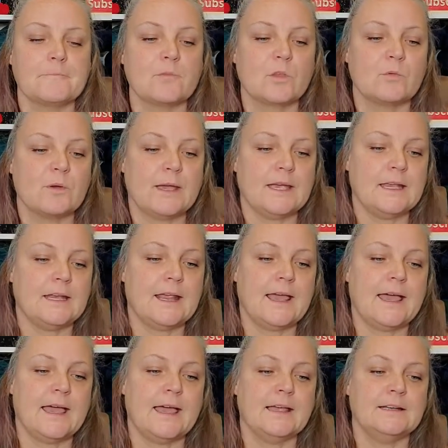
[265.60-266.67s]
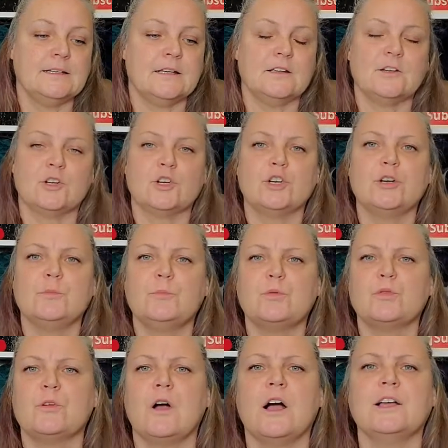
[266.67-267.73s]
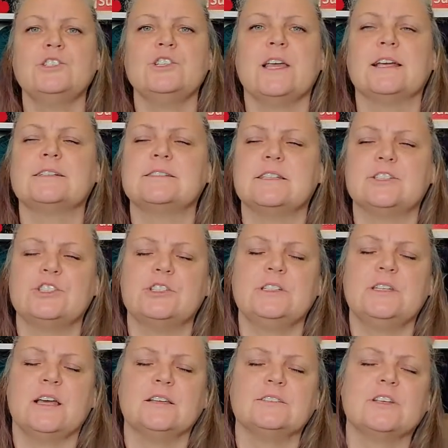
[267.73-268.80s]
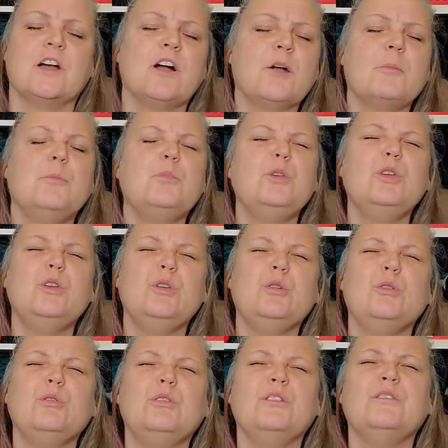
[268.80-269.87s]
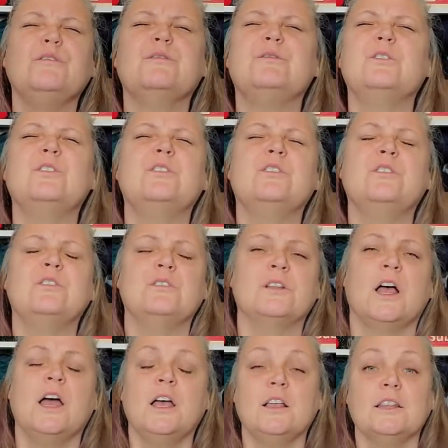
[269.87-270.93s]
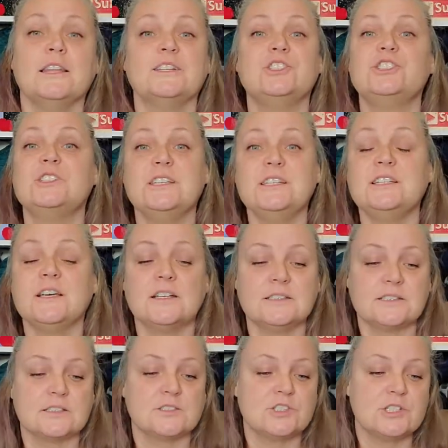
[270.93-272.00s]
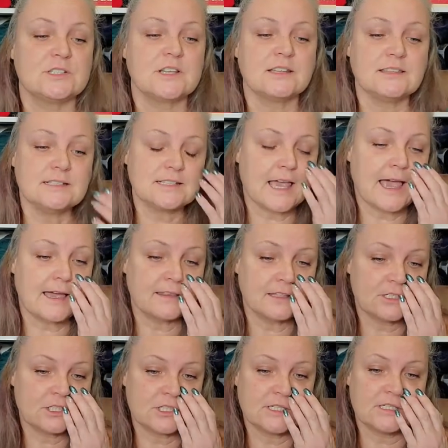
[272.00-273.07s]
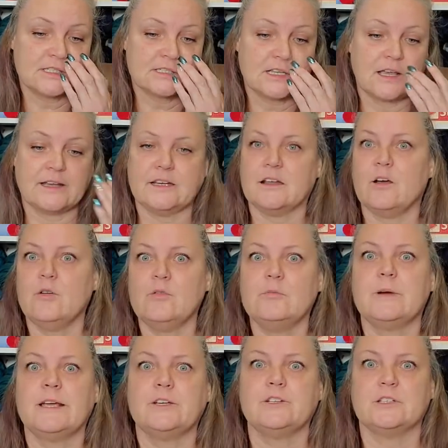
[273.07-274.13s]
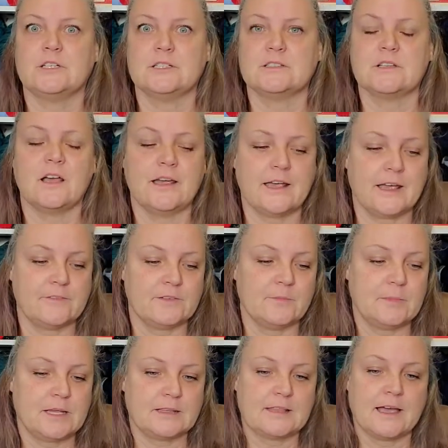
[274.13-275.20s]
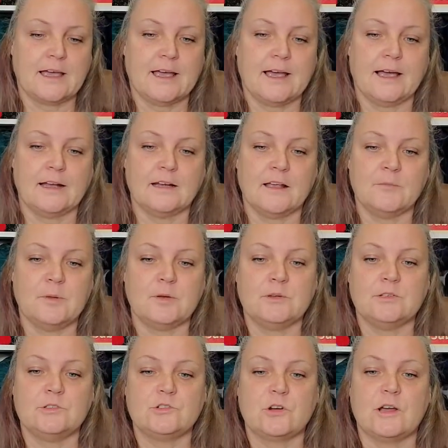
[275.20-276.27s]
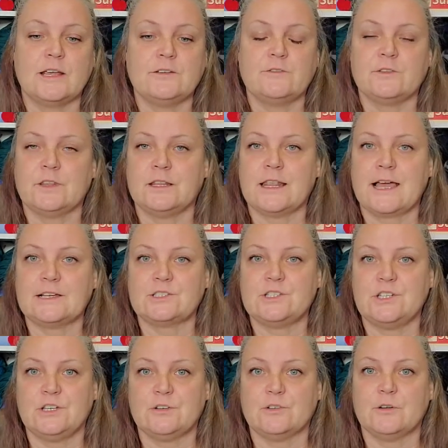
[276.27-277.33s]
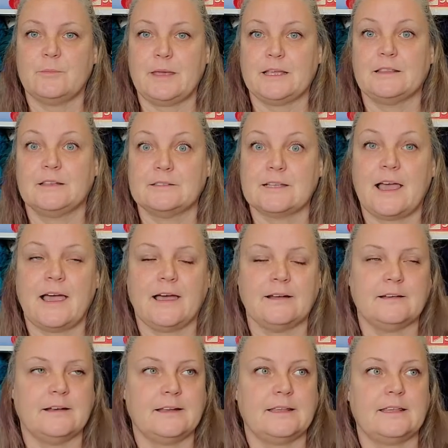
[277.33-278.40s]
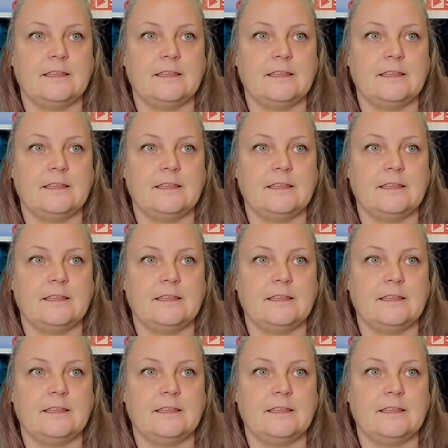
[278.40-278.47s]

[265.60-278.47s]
Right. And her projects that she does are beautiful. Like, she's got this hat that she designed. Oh my goodness. I have to make that hat. I've been trying for the last year to make this hat, and